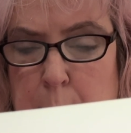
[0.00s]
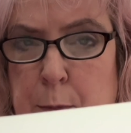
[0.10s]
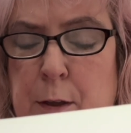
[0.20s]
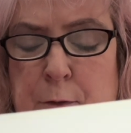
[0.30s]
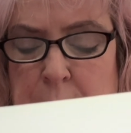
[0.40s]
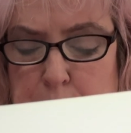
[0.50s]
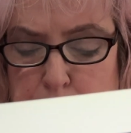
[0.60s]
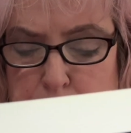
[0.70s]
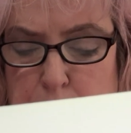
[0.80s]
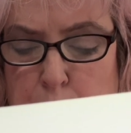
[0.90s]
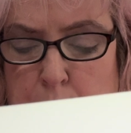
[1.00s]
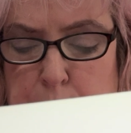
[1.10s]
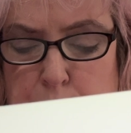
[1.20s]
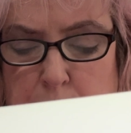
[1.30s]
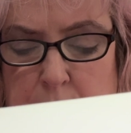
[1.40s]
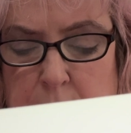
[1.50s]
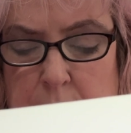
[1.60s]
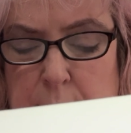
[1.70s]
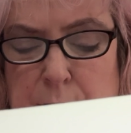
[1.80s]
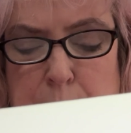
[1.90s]
but the effect was still quite striking,
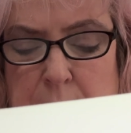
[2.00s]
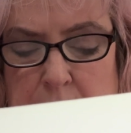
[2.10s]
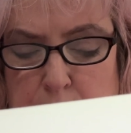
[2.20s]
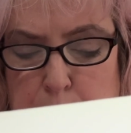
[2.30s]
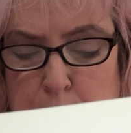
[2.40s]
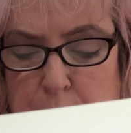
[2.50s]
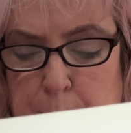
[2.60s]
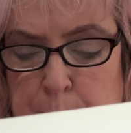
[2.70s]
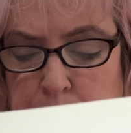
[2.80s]
like something out of a movie.